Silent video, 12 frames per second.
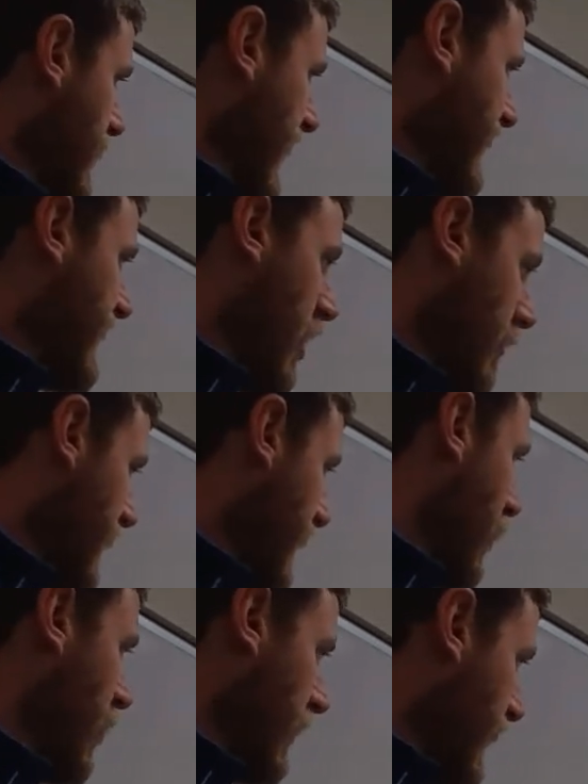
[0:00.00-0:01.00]
need help
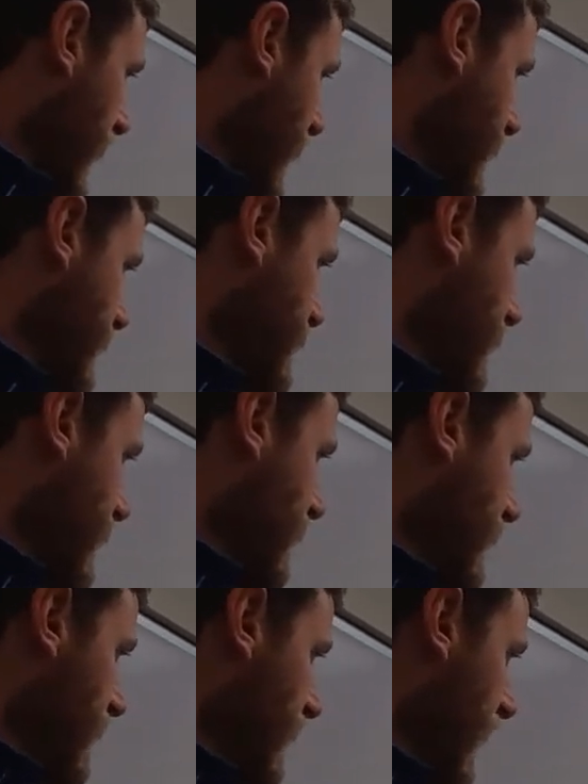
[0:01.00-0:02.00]
being organized.
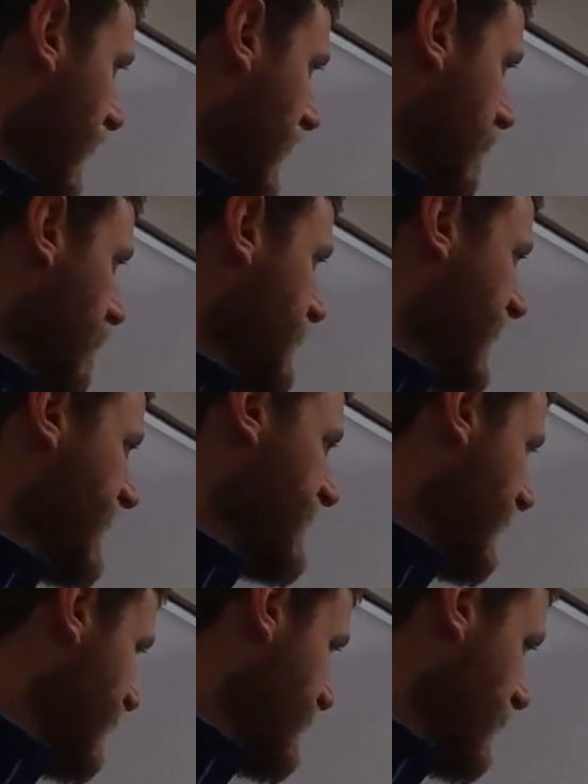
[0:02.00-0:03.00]
Test
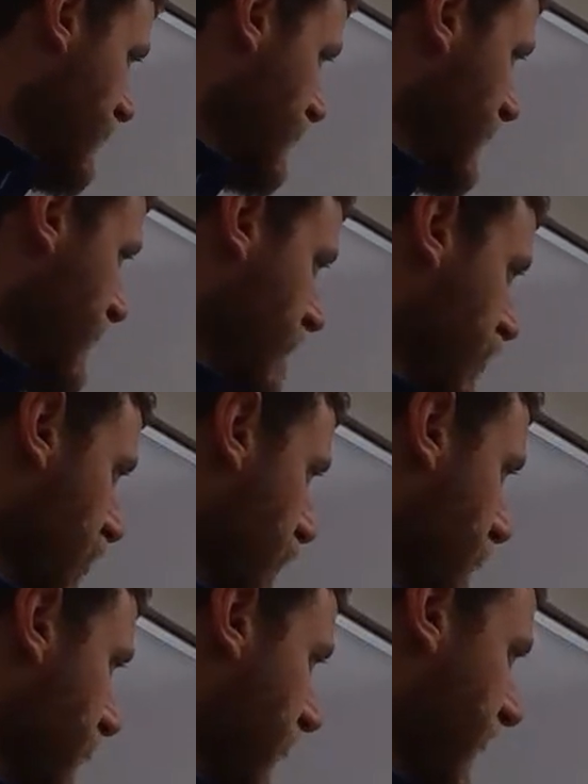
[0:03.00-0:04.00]
taking skills need
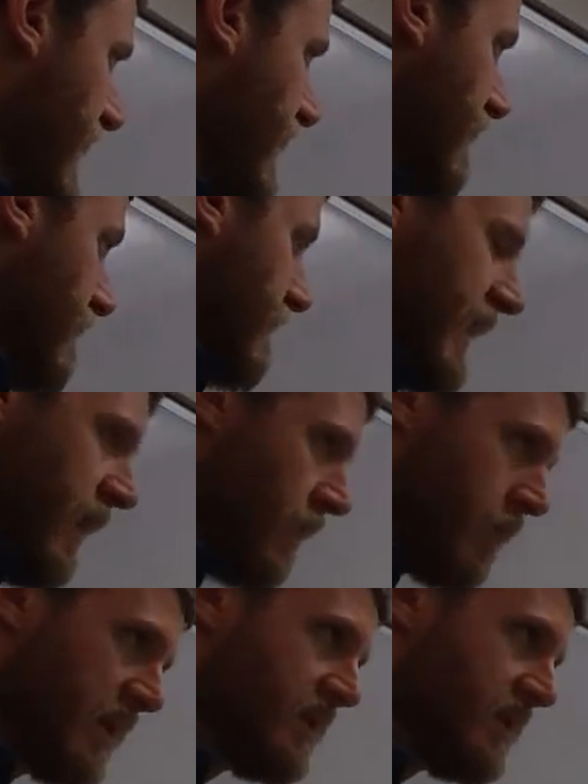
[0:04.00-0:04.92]
improvement. I can get help from my